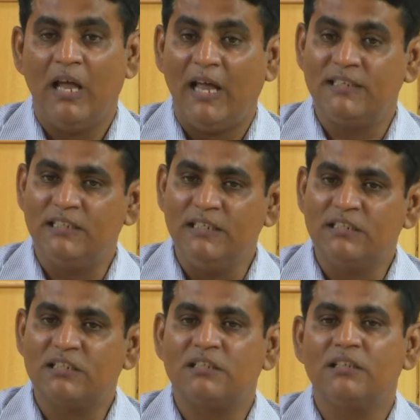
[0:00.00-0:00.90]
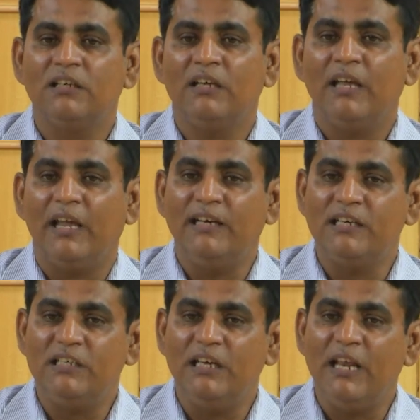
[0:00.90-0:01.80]
And since
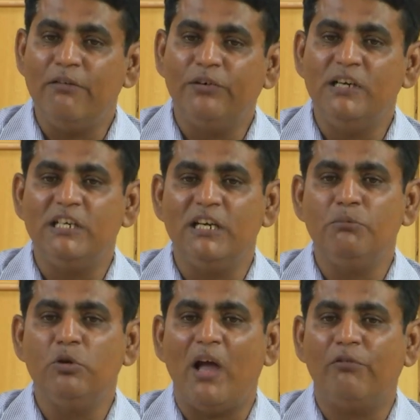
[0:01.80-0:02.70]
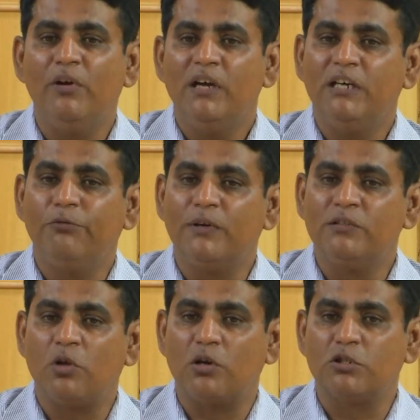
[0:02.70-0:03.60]
in every team you have different
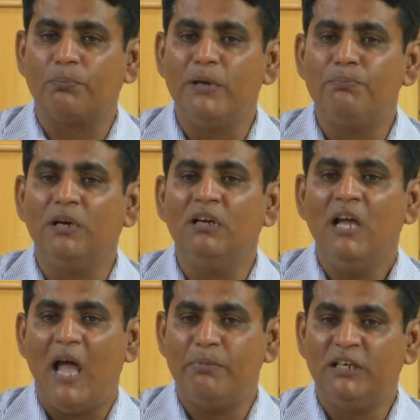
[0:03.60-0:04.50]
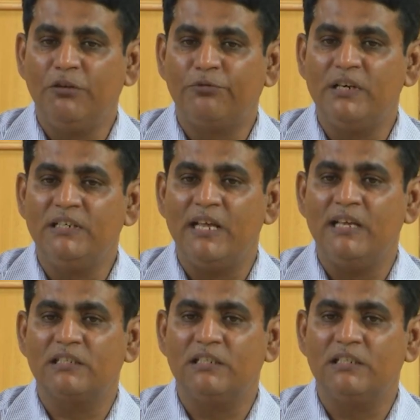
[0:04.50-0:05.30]
sorts of people having different tastes,